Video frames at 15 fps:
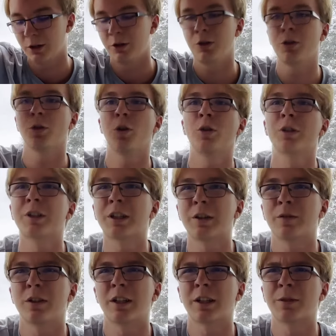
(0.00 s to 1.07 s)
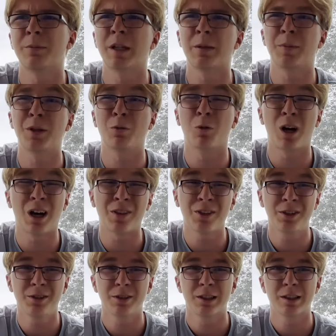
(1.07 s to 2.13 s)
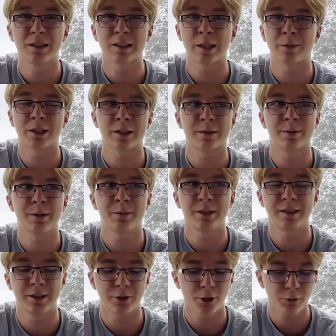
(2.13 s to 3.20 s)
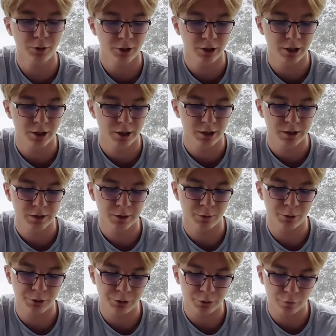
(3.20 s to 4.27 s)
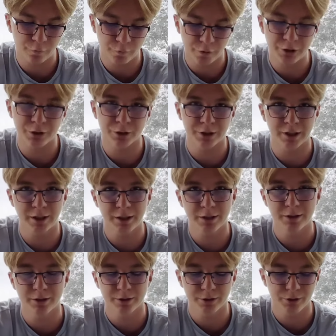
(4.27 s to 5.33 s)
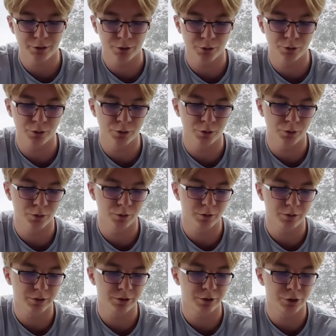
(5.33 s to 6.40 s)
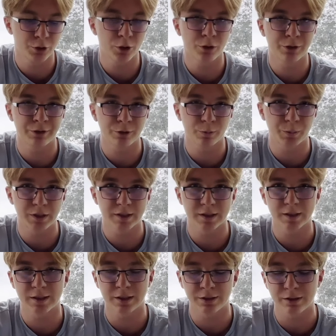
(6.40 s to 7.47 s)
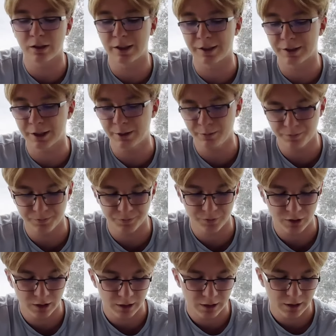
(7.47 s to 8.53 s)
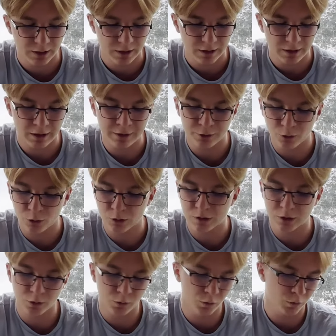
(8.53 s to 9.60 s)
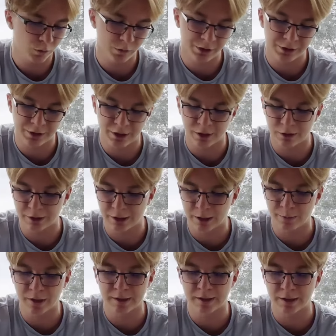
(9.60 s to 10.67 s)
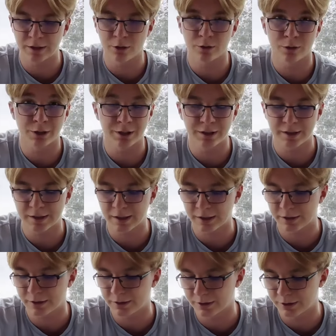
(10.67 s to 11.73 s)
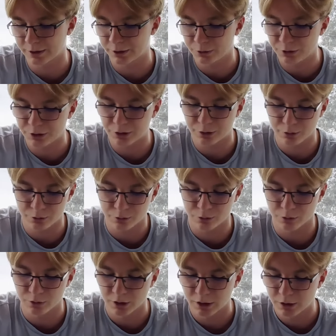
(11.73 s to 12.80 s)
You only have like maybe 1, sometimes maybe 0. So you want to thin your deck to draw into pieces in the late game. And also in the early game, as I already said, you need to